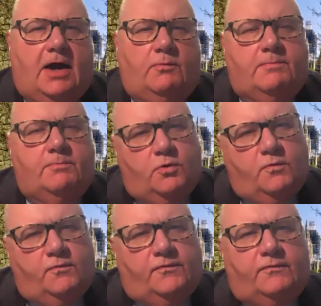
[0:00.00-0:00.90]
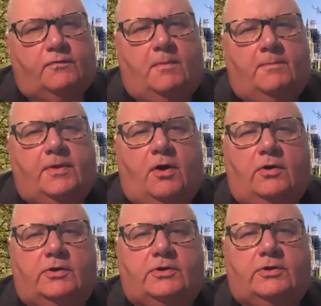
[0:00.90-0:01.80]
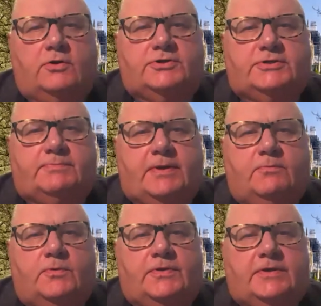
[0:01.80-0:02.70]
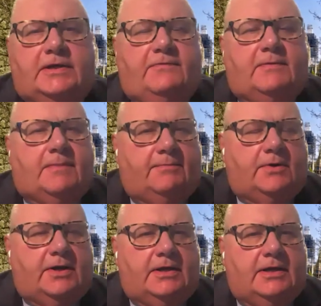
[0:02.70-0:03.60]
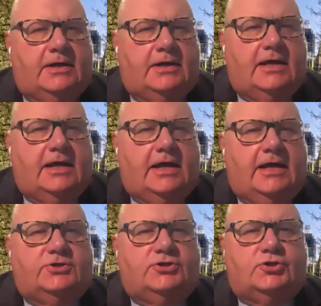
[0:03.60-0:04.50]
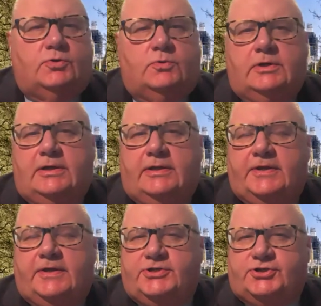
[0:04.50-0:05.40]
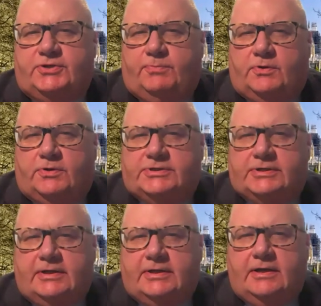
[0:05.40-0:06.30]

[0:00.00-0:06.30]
And we move from the Holocaust being within living memory into the history books.